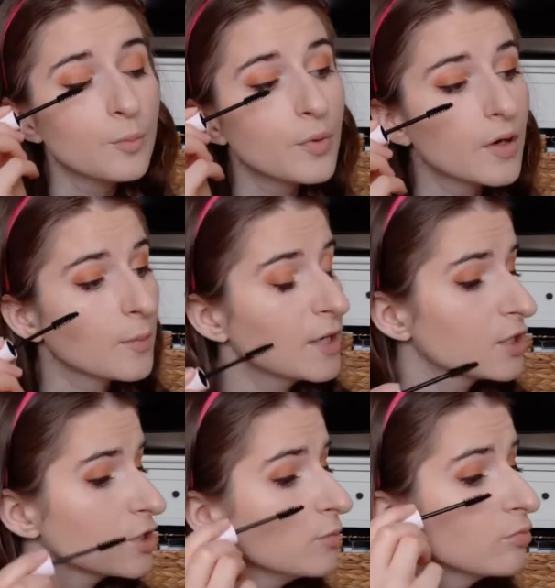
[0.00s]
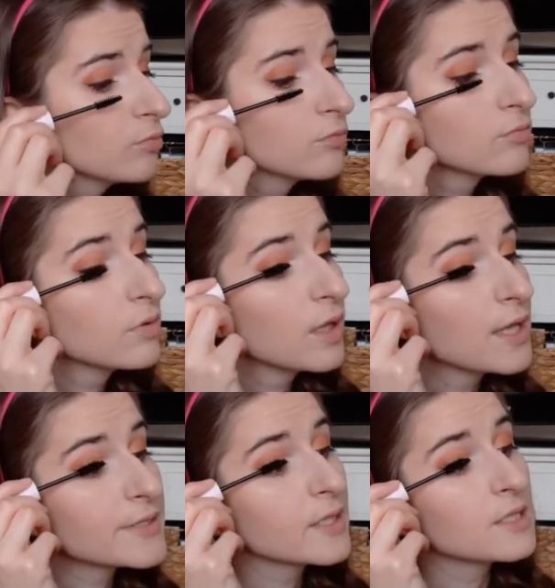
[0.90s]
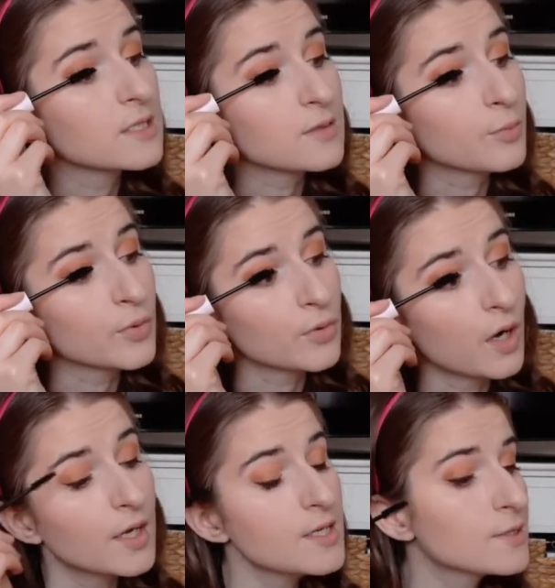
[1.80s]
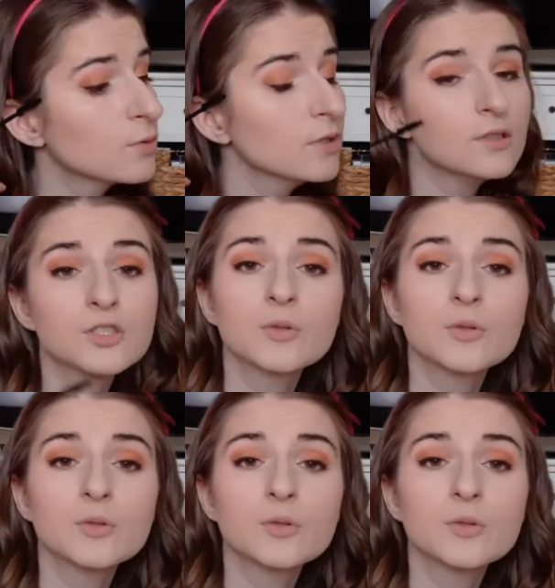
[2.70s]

actually pleasantly surprised with it,